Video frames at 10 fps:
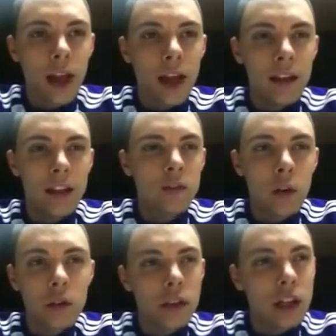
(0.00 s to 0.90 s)
And this
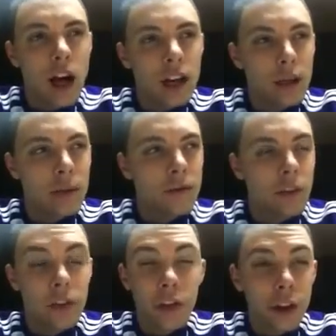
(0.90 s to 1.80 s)
voice was talking to me
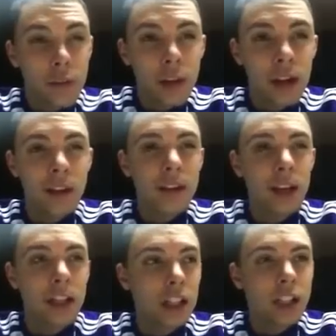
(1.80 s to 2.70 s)
for 30 minutes,
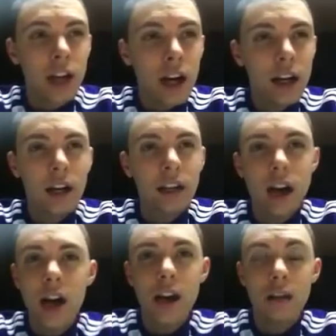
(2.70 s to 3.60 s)
like just talking and
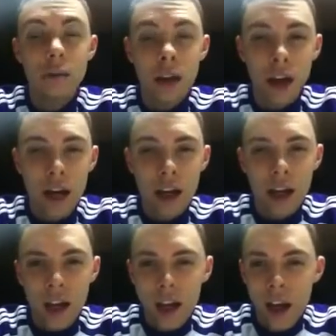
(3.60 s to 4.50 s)
talking to me.
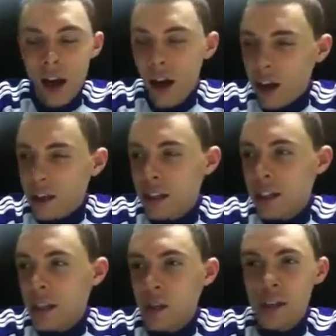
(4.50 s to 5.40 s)
And
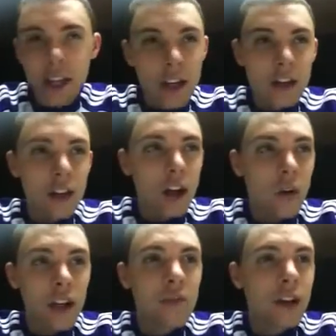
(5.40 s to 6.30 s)
honestly, it was 10 years
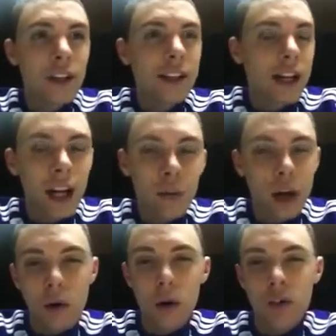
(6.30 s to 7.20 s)
ago, and even at the time,
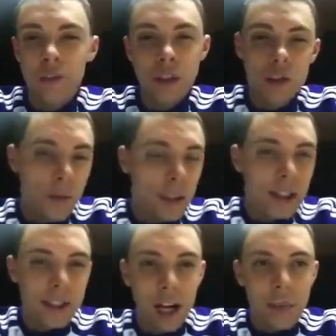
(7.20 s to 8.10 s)
when I woke up from the dream at
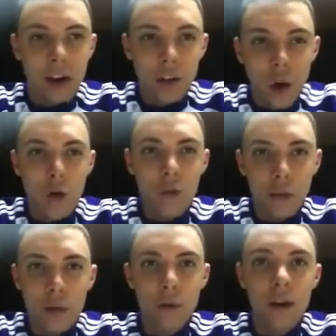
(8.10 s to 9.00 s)
the time, I don't
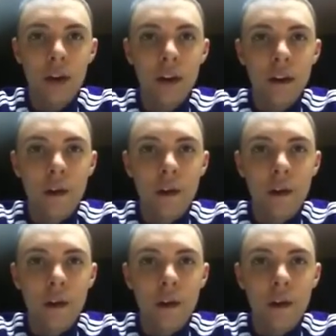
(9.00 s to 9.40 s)
remember